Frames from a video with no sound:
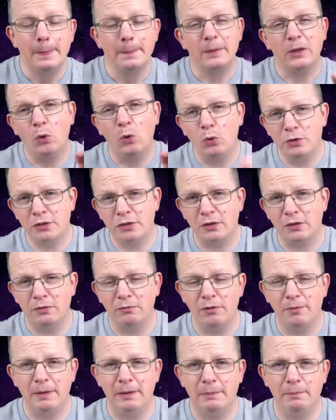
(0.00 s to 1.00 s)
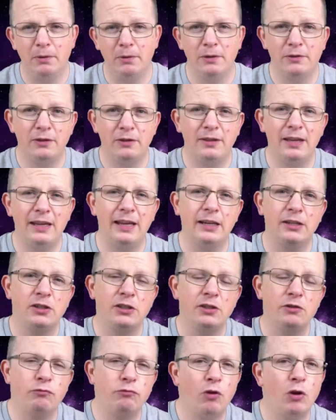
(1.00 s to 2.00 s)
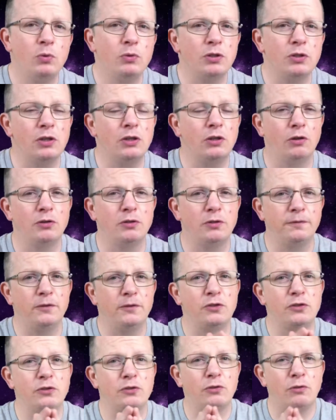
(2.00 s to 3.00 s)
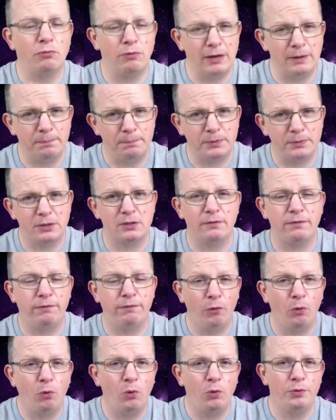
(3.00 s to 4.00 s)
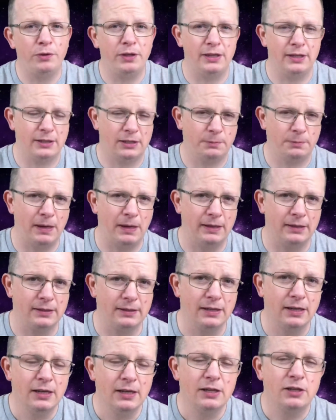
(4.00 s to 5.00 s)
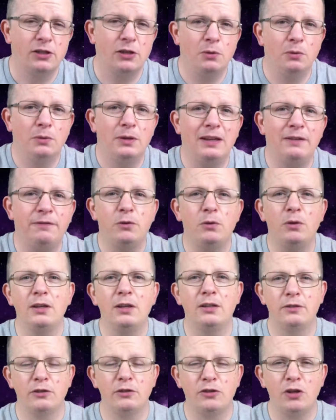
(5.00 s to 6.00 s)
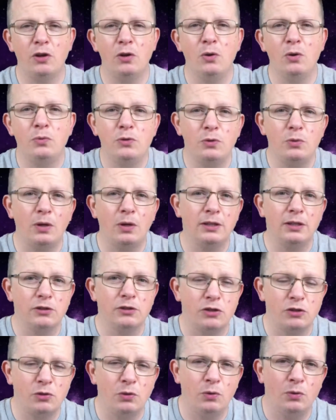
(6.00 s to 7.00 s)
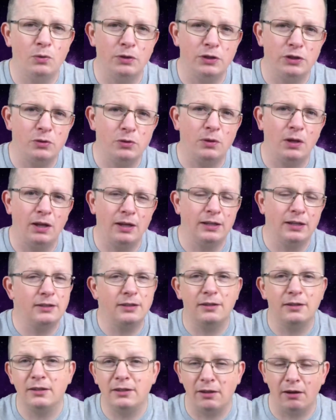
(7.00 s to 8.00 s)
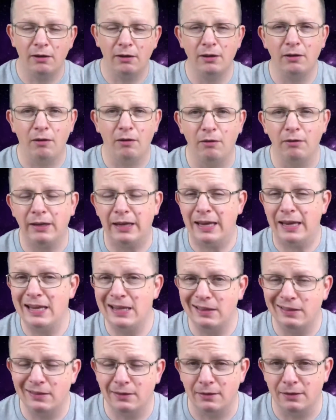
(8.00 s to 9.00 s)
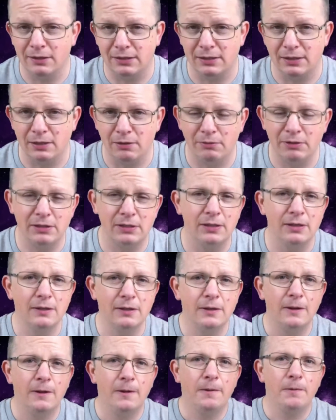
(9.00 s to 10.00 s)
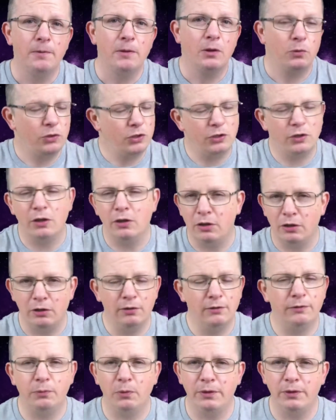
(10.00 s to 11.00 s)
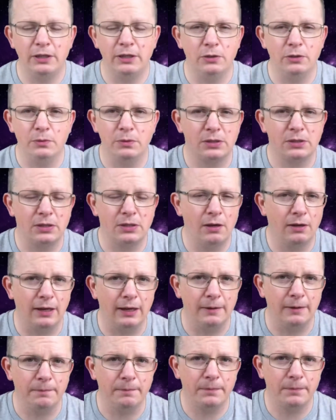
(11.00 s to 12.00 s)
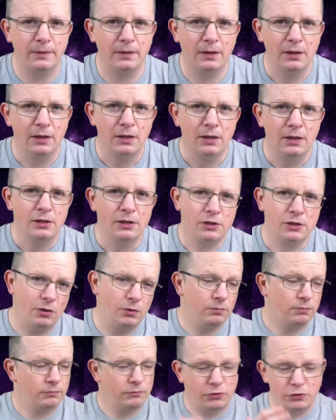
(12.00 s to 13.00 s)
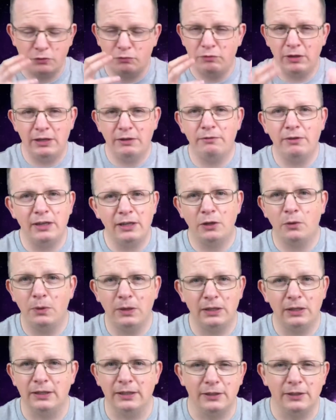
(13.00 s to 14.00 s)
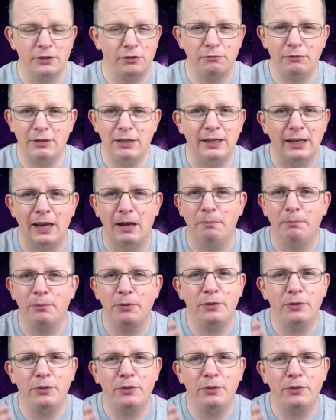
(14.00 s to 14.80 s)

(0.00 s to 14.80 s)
Also, remember that they actually wrote a lot of the scripts for The Expanse. So if you like the tone, you like the stories, you liked the dialogue in this series, you're going to love what they do with Stargate. So just really, really quickly to recap,